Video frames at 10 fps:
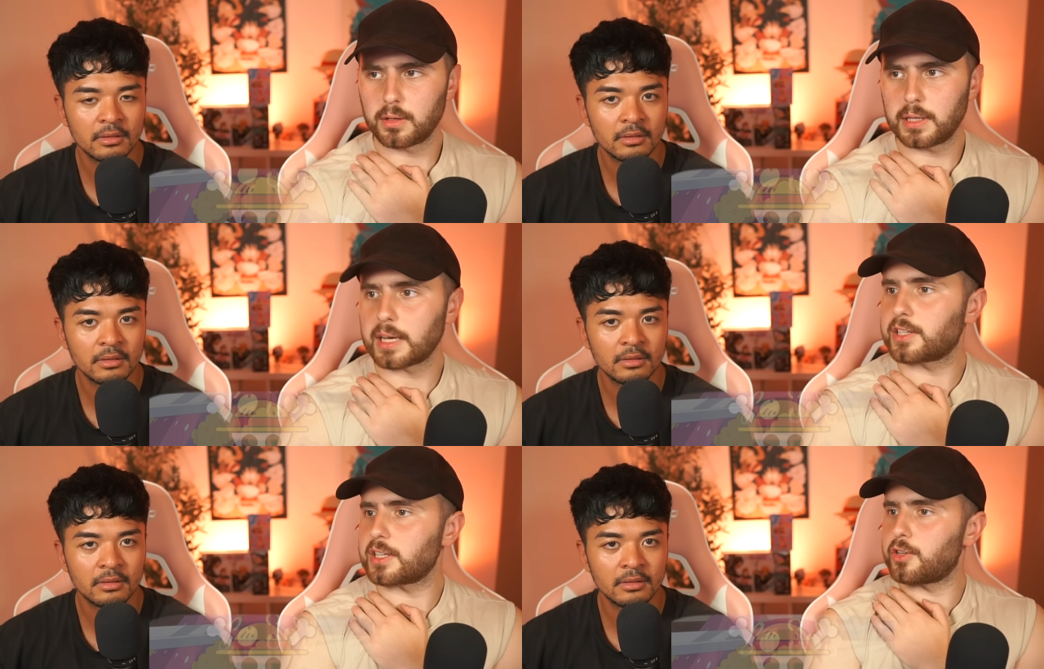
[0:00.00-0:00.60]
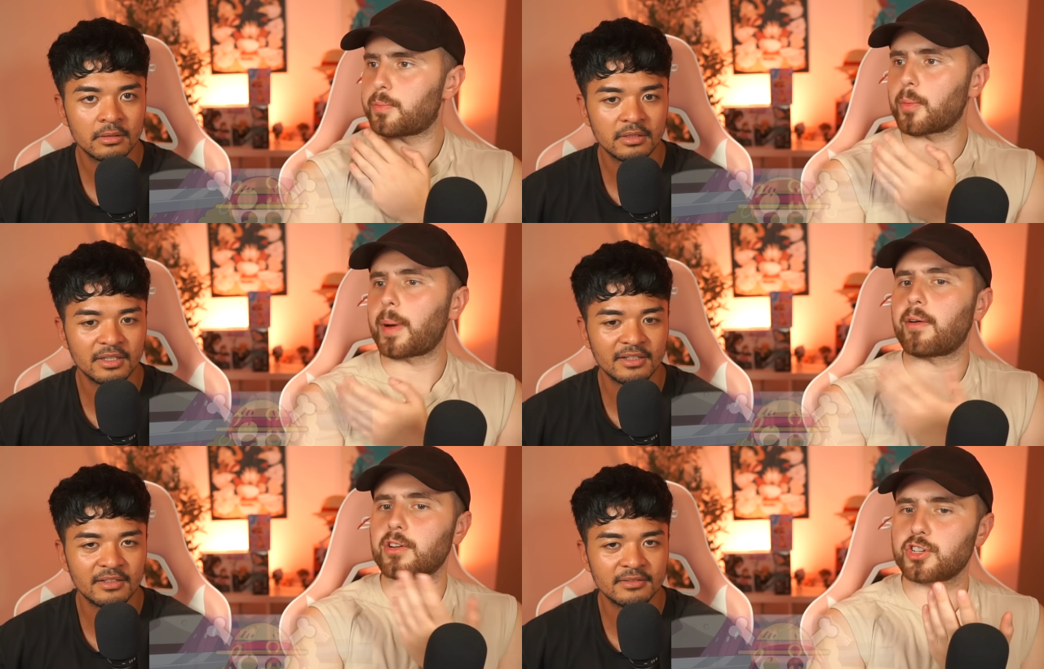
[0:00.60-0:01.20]
Speaker 1: Yeah, you, you broke
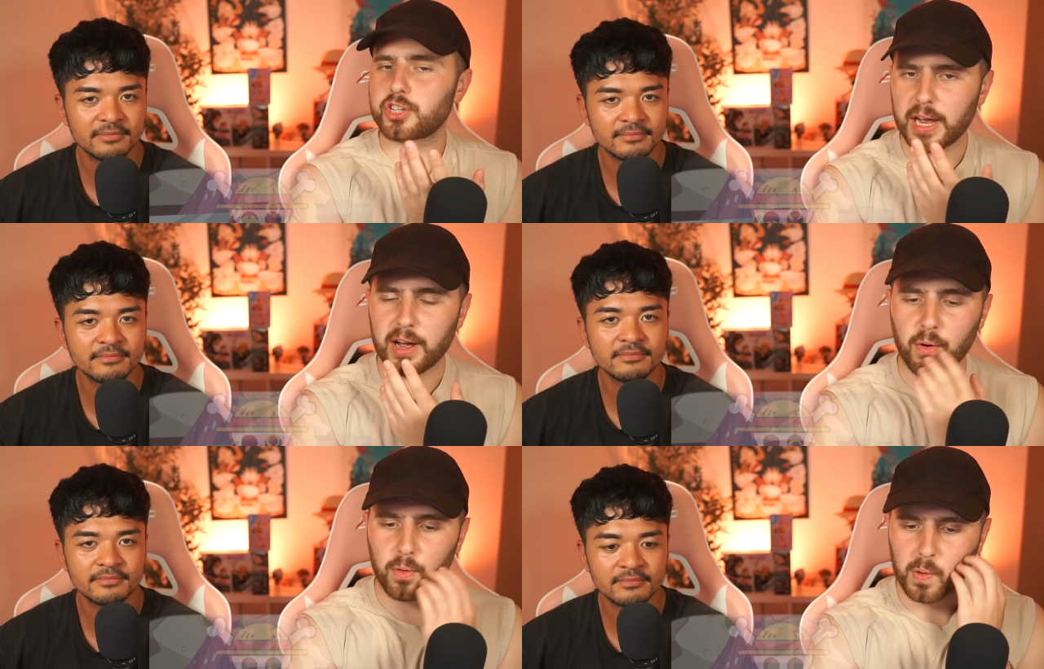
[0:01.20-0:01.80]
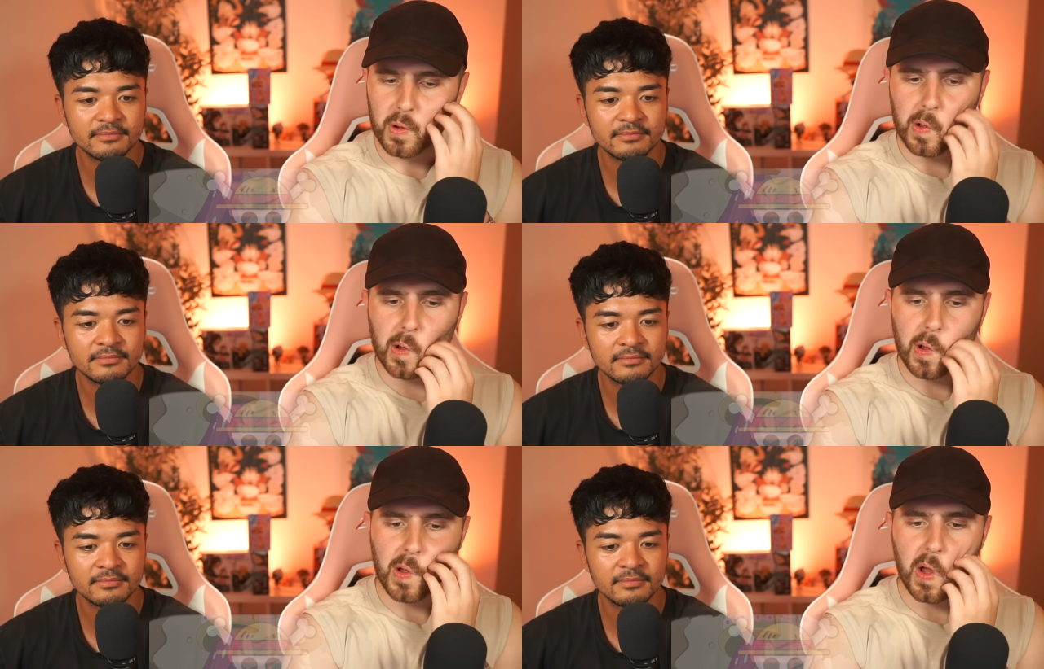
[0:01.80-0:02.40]
my out of shell.
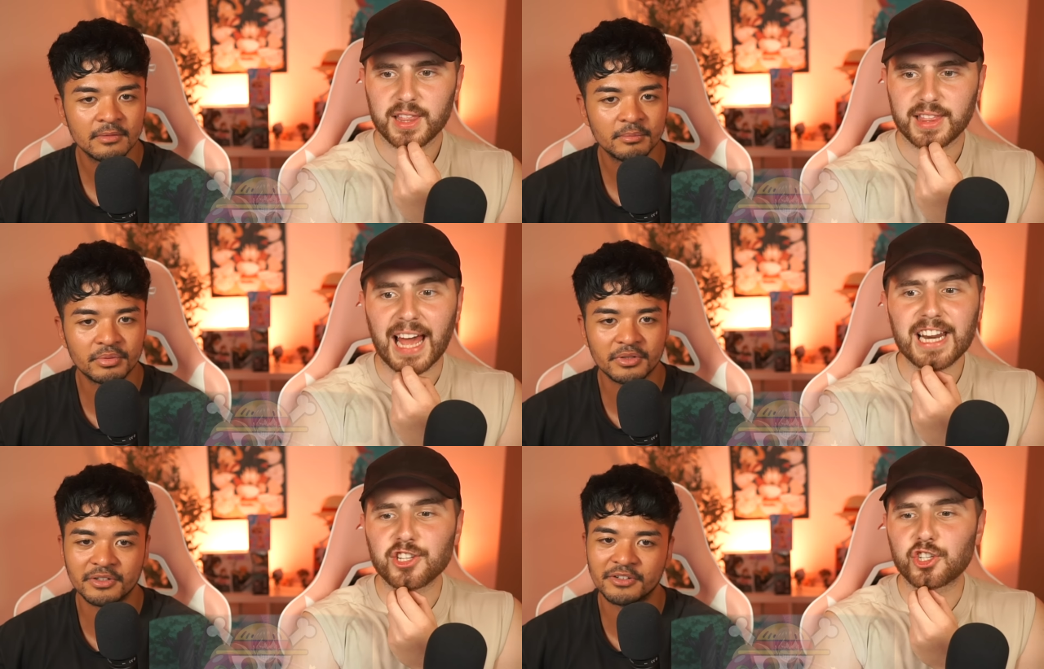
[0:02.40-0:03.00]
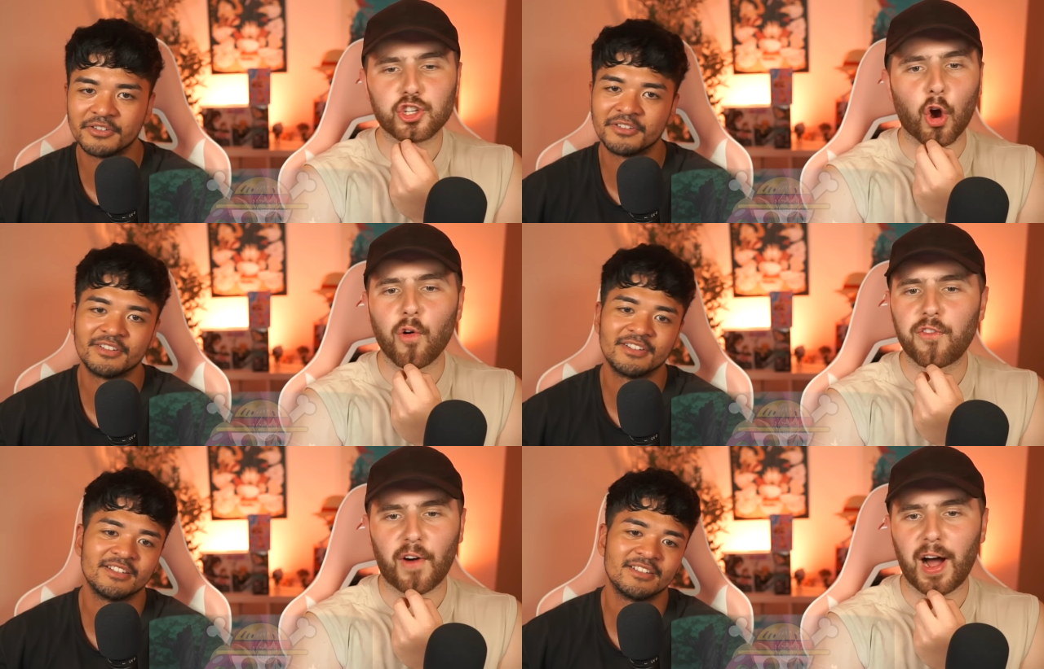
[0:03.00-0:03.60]
That oh. is
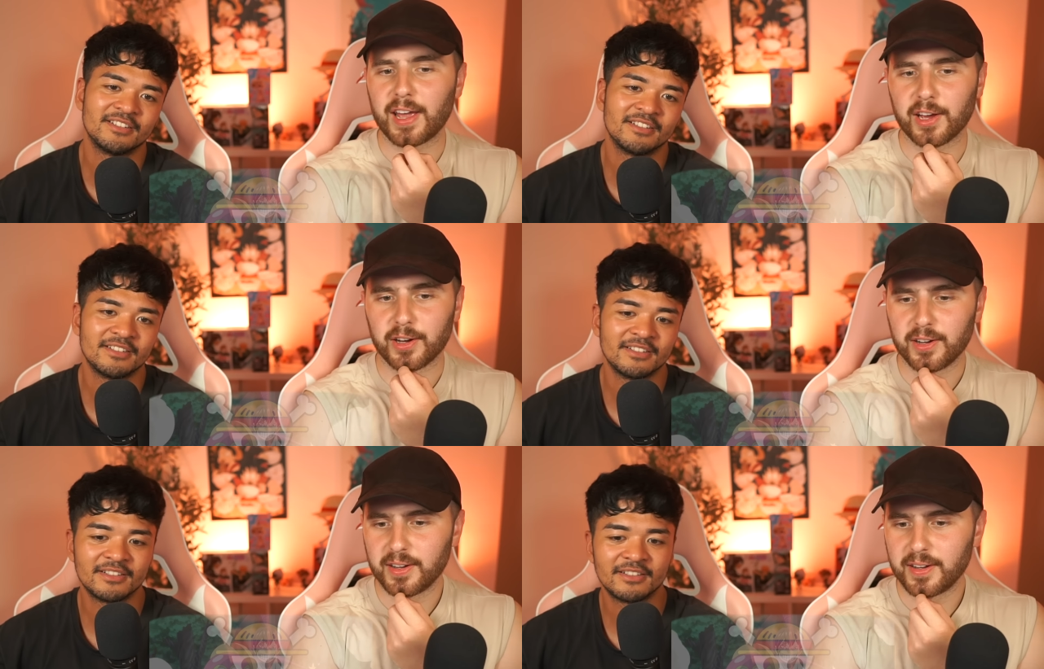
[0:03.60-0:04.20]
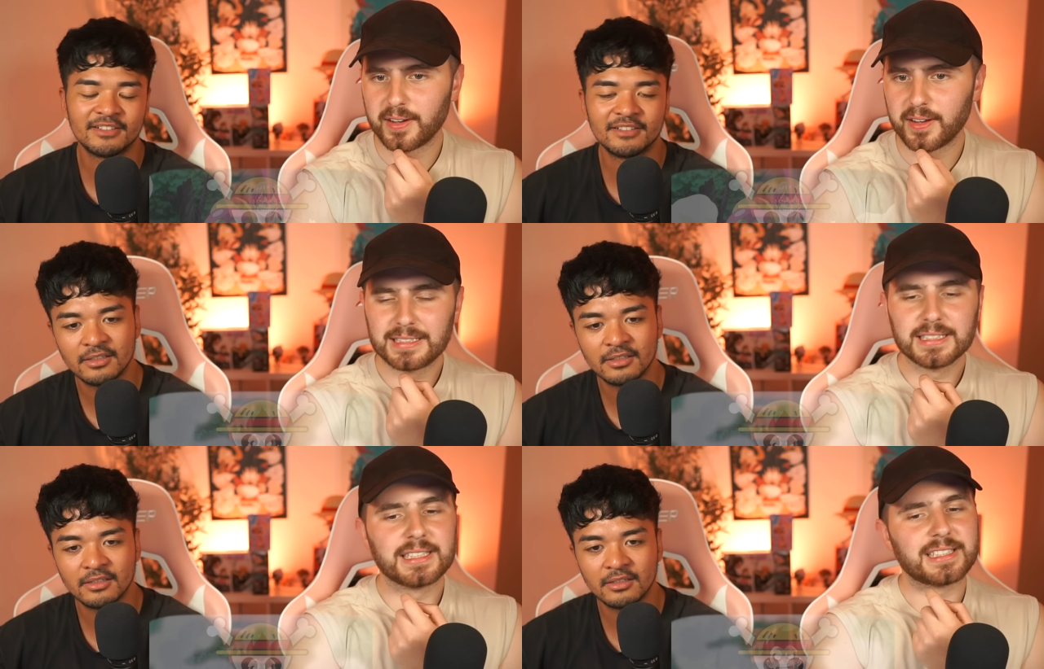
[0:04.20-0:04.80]
so fire.
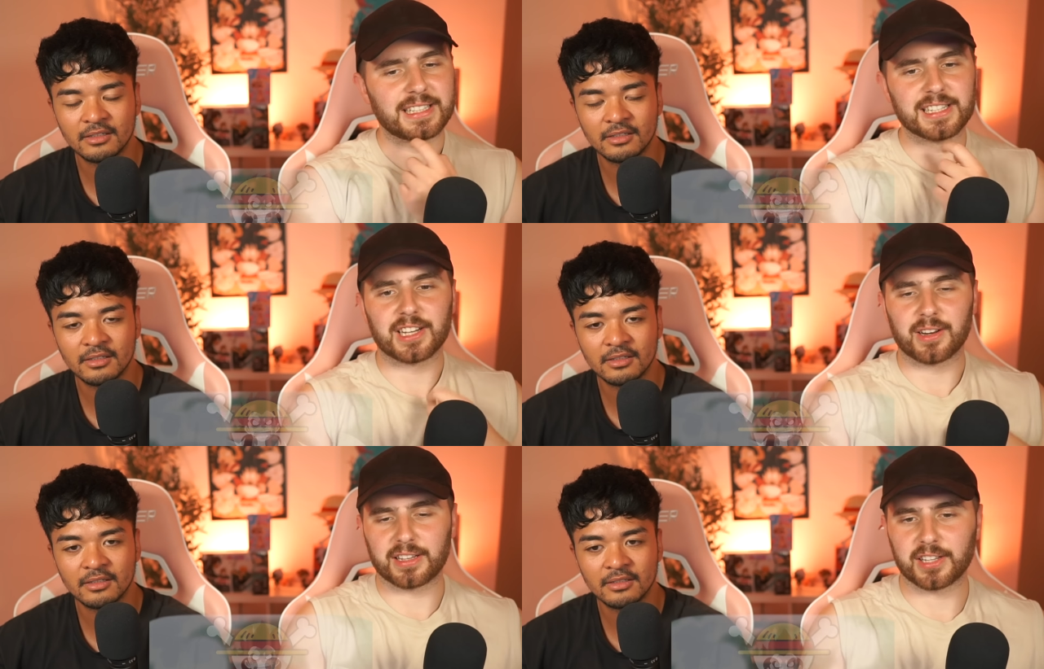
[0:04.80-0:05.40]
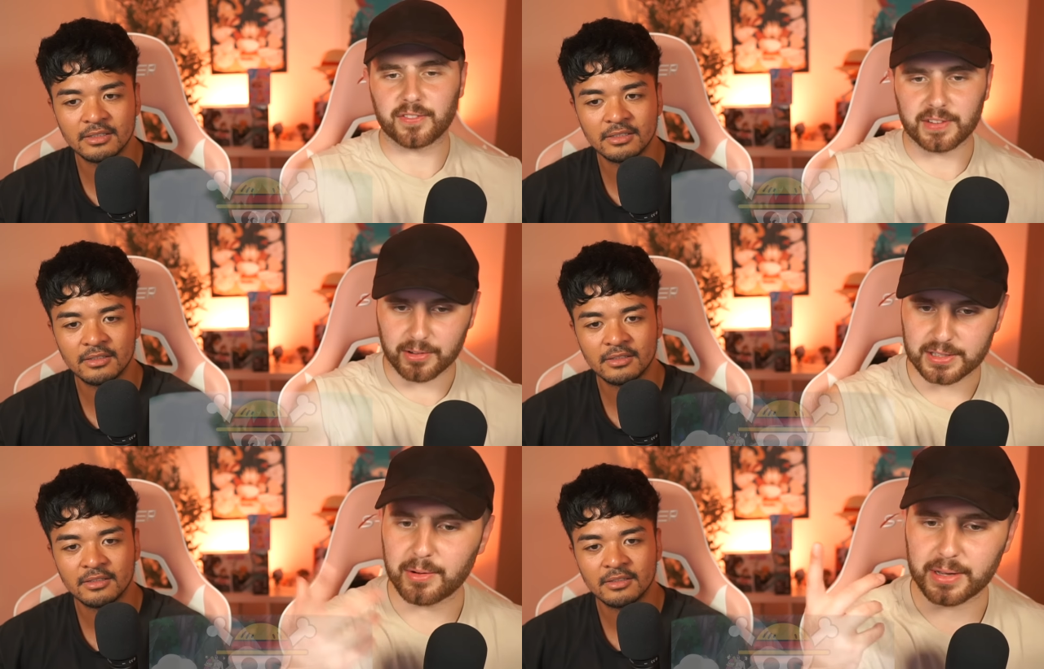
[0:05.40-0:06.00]
See, this is gonna get tough now,
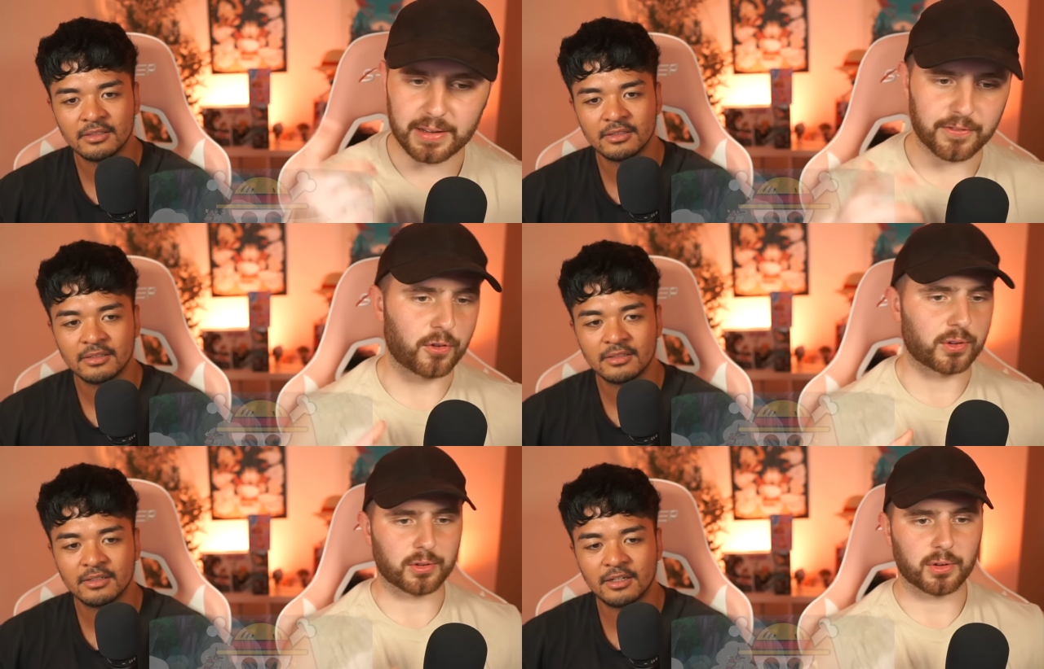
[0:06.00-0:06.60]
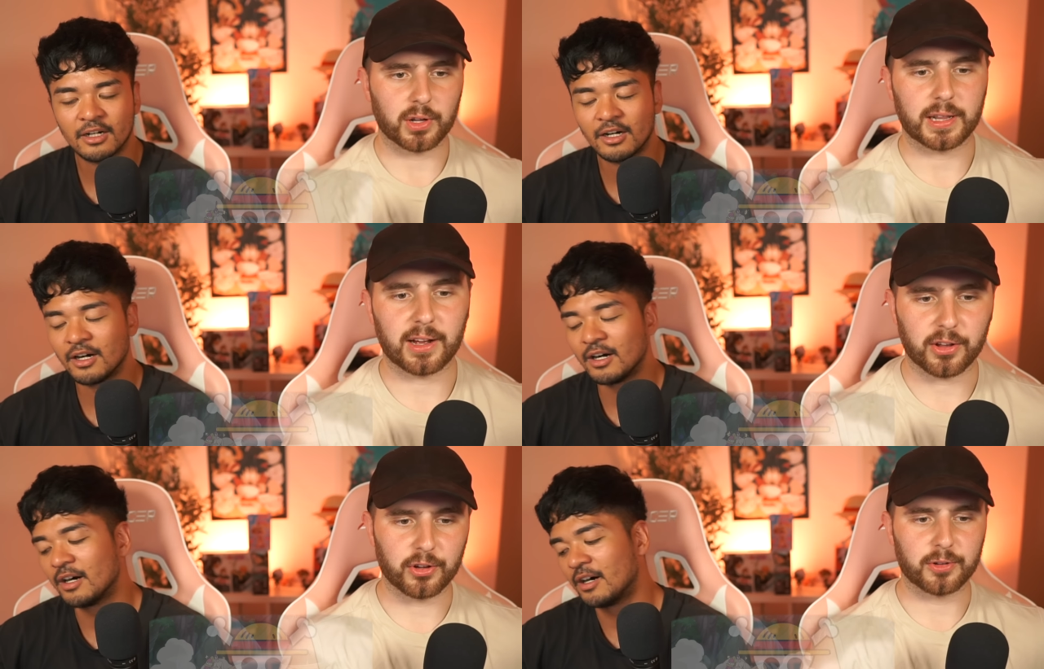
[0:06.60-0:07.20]
because now k 4 doesn't look
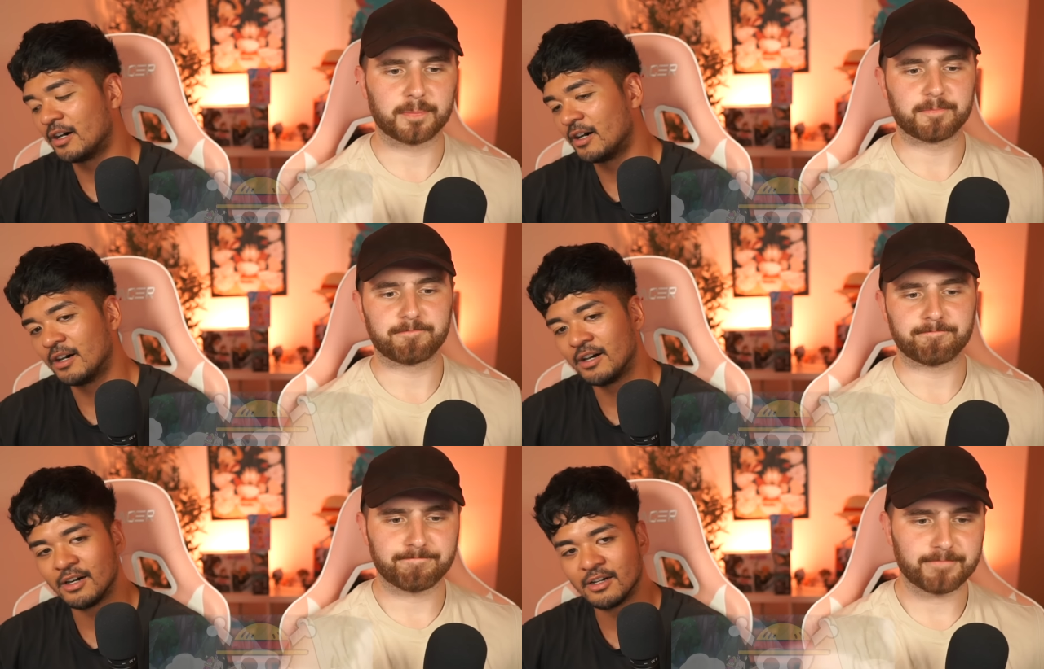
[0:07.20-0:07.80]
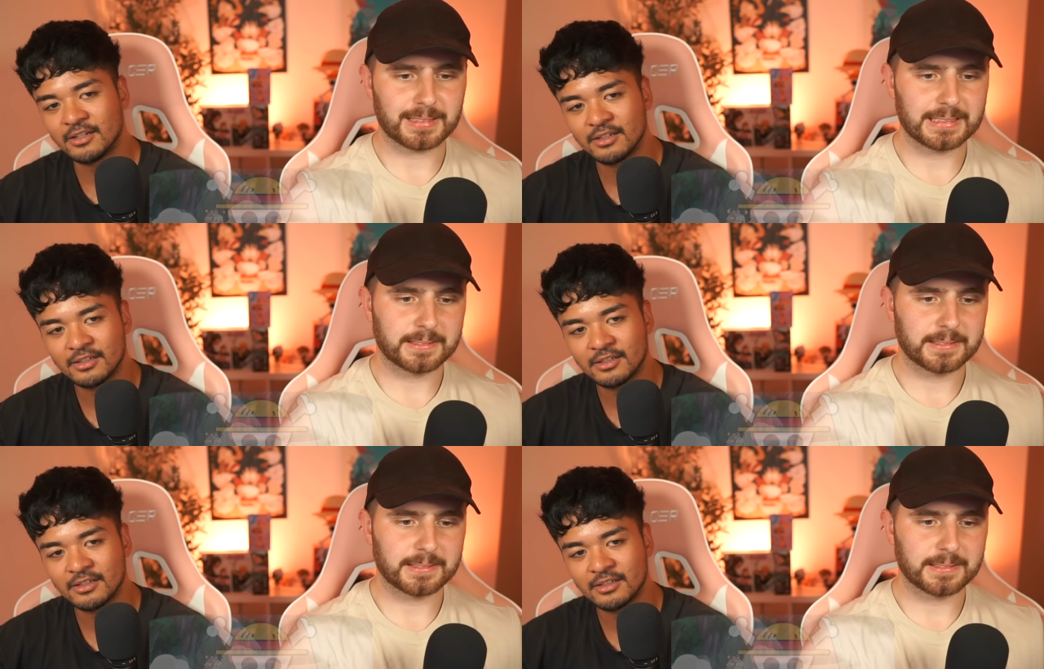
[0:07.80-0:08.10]
that good.